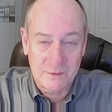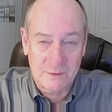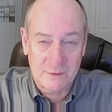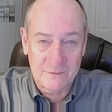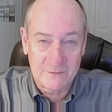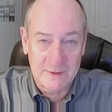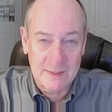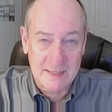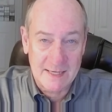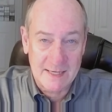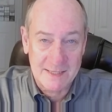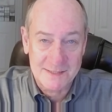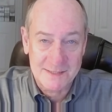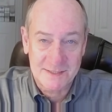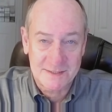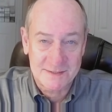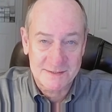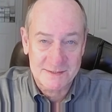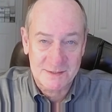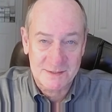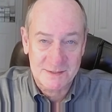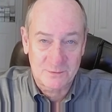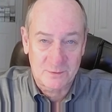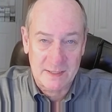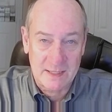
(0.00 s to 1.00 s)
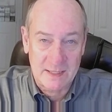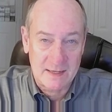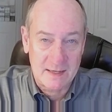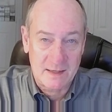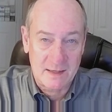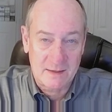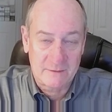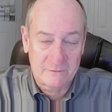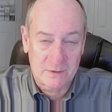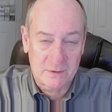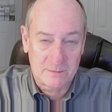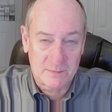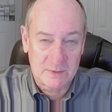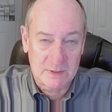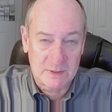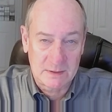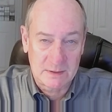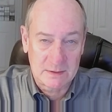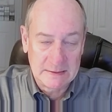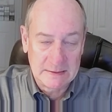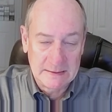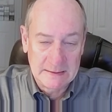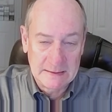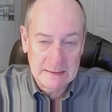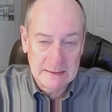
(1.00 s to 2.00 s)
of the assets that we have. I
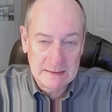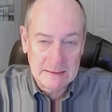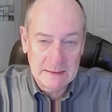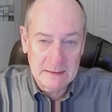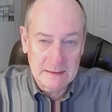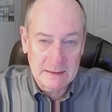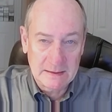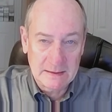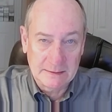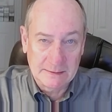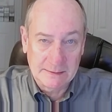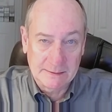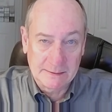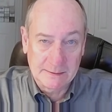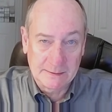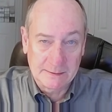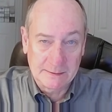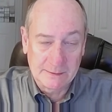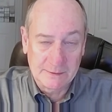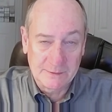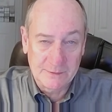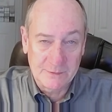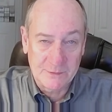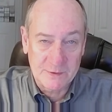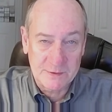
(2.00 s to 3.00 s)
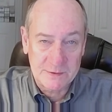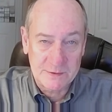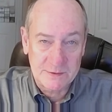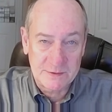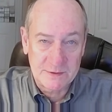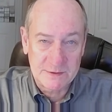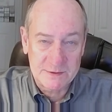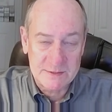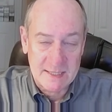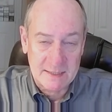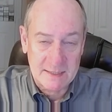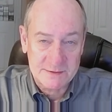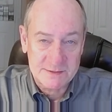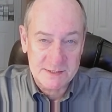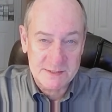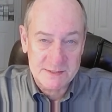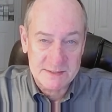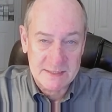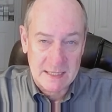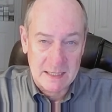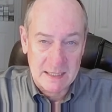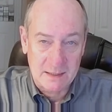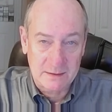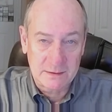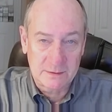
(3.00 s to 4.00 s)
mean, the Texas
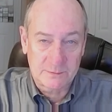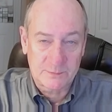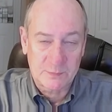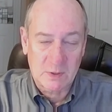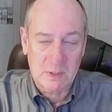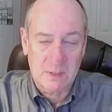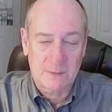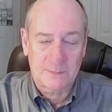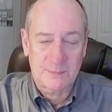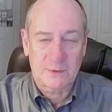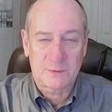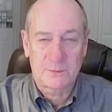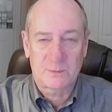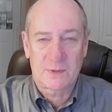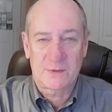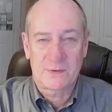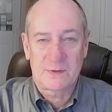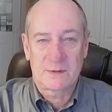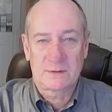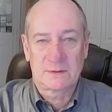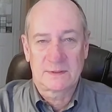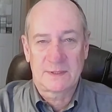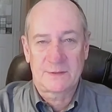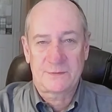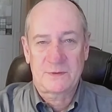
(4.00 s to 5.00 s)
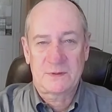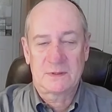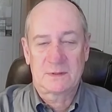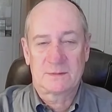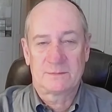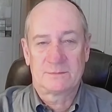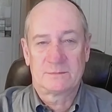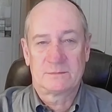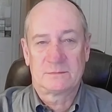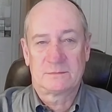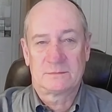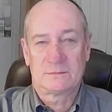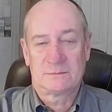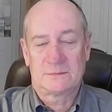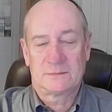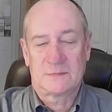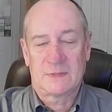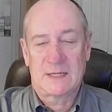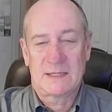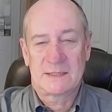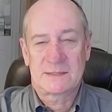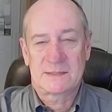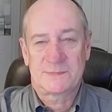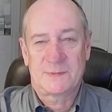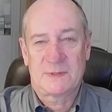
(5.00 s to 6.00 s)
Canyon property where the lithium
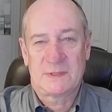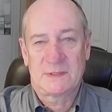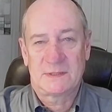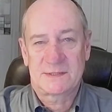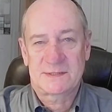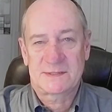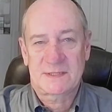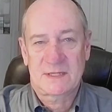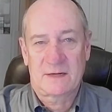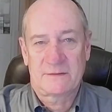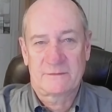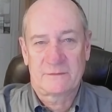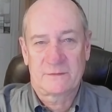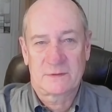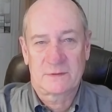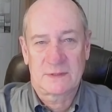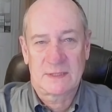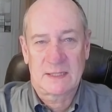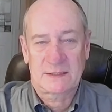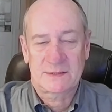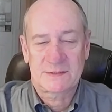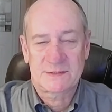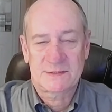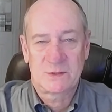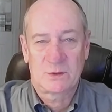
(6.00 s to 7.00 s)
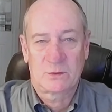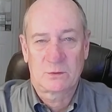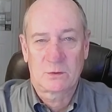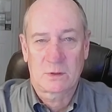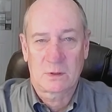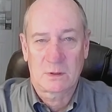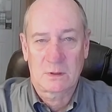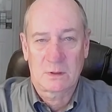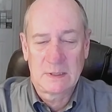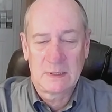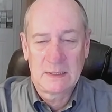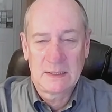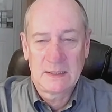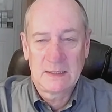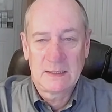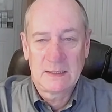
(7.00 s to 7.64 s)
has been discovered next door,